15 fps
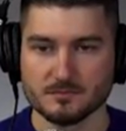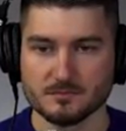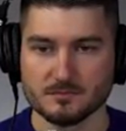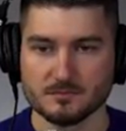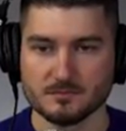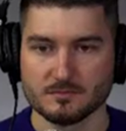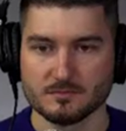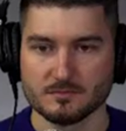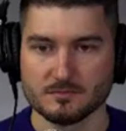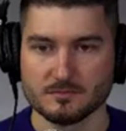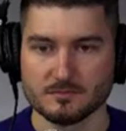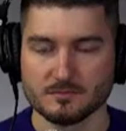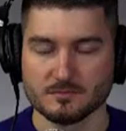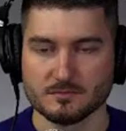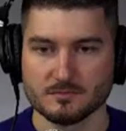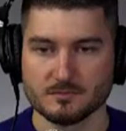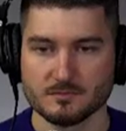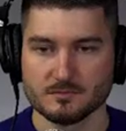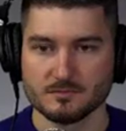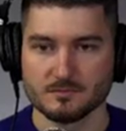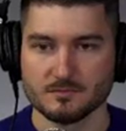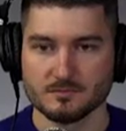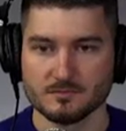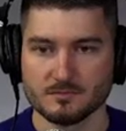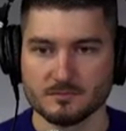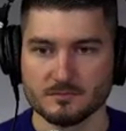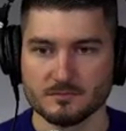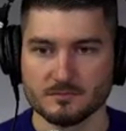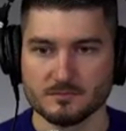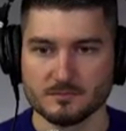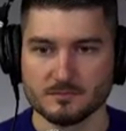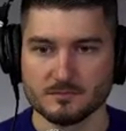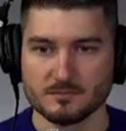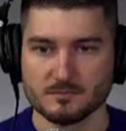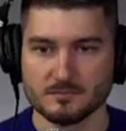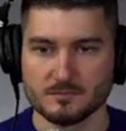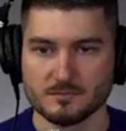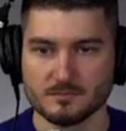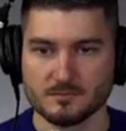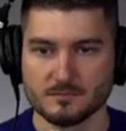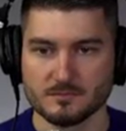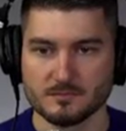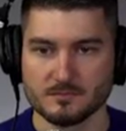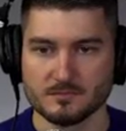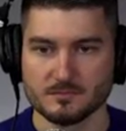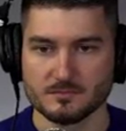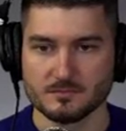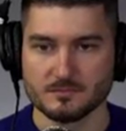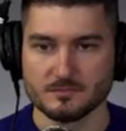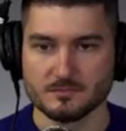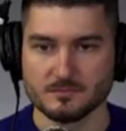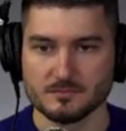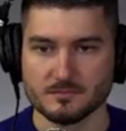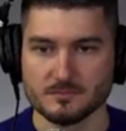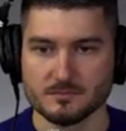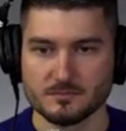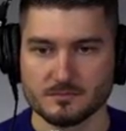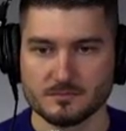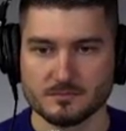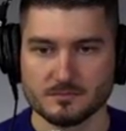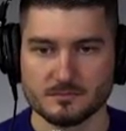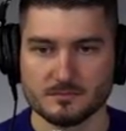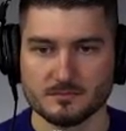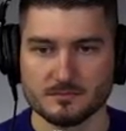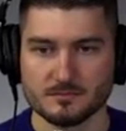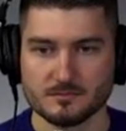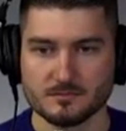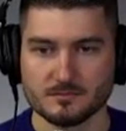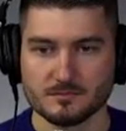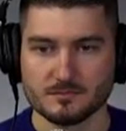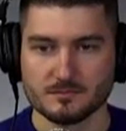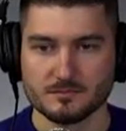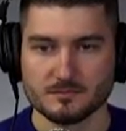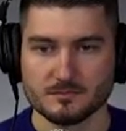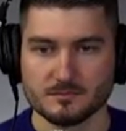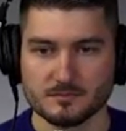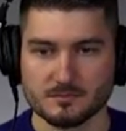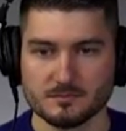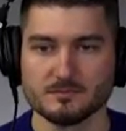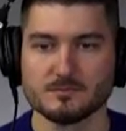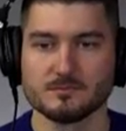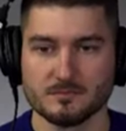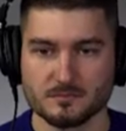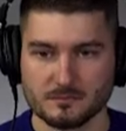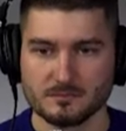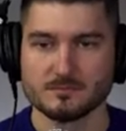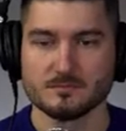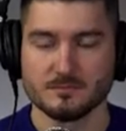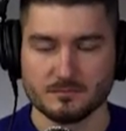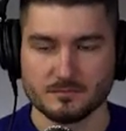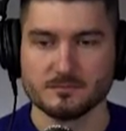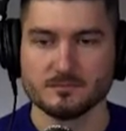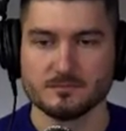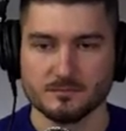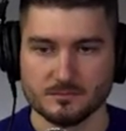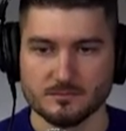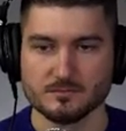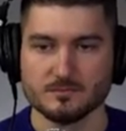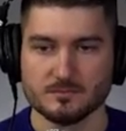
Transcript: The person shown says nothing.